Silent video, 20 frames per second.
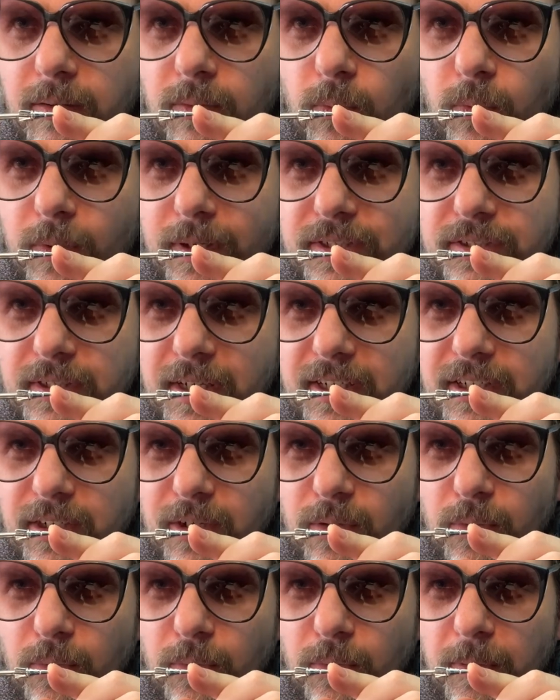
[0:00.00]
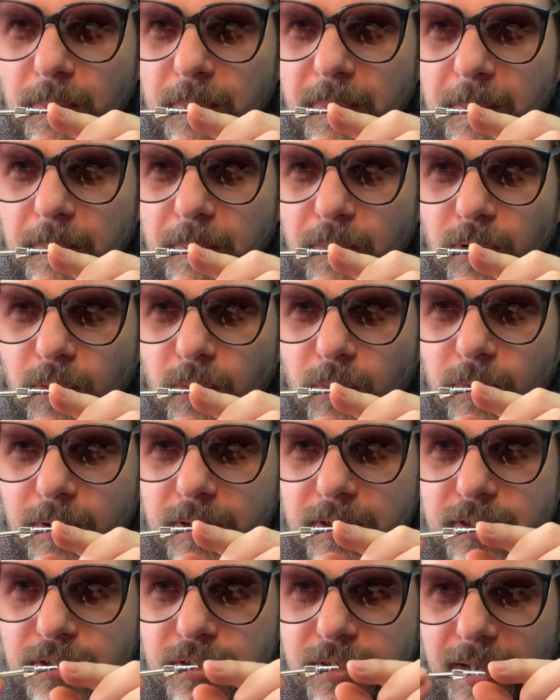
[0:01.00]
which I don't remember
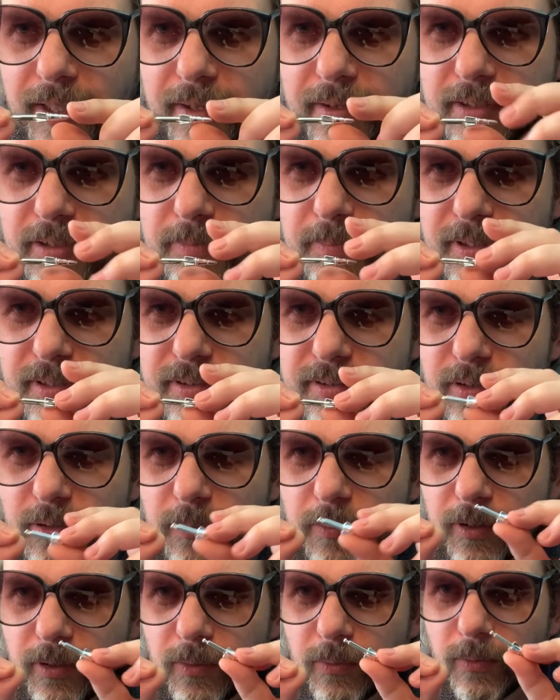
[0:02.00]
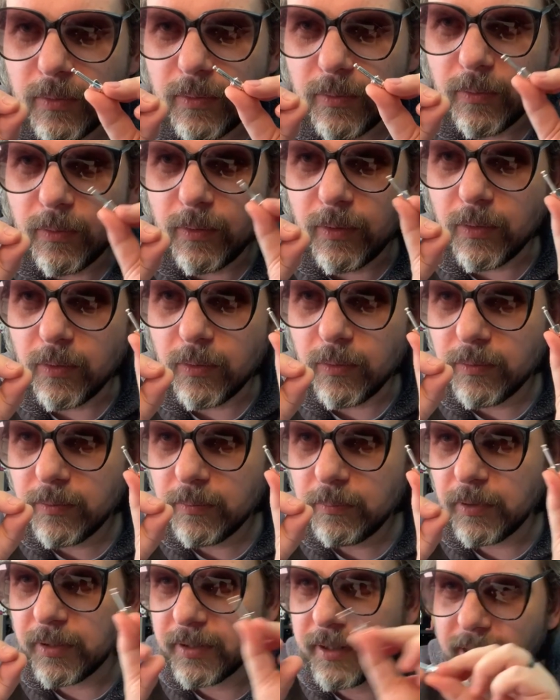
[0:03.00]
what shot this missile, but we'll
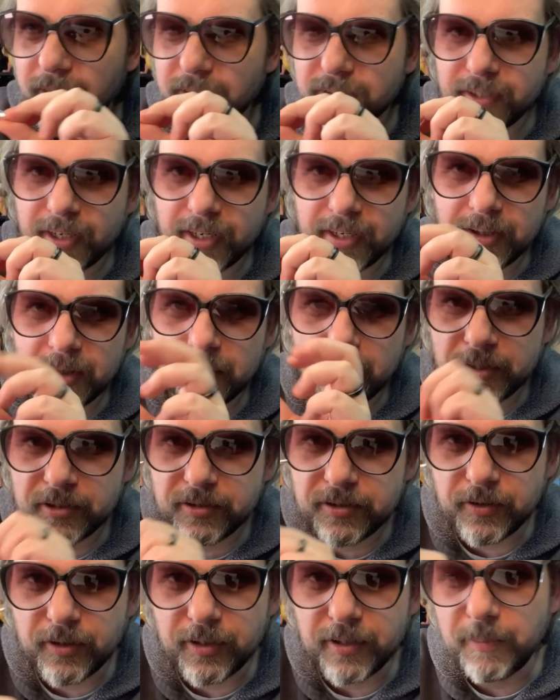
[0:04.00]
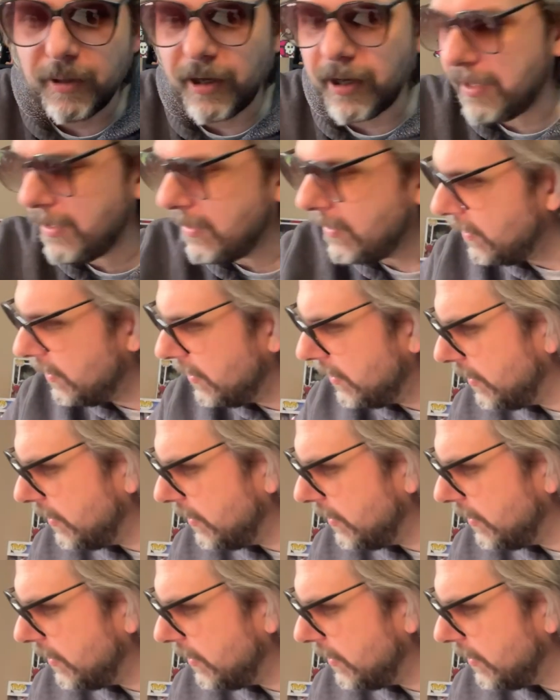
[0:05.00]
put that aside in the mystery pile.